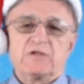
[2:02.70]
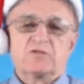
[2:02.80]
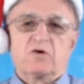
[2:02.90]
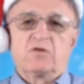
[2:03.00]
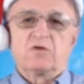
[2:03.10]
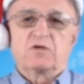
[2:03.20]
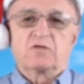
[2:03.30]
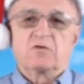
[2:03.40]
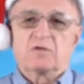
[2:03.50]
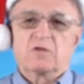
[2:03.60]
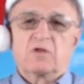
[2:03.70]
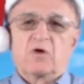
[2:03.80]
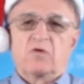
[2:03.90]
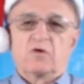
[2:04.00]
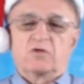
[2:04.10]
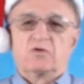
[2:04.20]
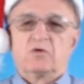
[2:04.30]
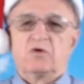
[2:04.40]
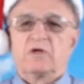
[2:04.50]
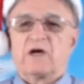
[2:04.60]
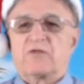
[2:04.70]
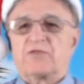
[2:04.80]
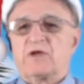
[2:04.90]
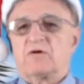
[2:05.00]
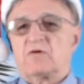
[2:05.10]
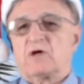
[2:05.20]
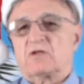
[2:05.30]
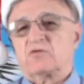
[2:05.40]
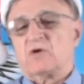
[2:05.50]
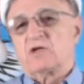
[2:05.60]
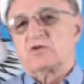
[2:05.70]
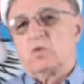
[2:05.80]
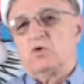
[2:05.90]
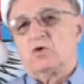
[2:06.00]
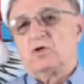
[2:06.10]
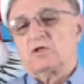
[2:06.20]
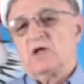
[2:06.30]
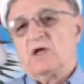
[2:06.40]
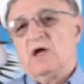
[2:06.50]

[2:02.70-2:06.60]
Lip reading: things don't look too good out there throughout the world.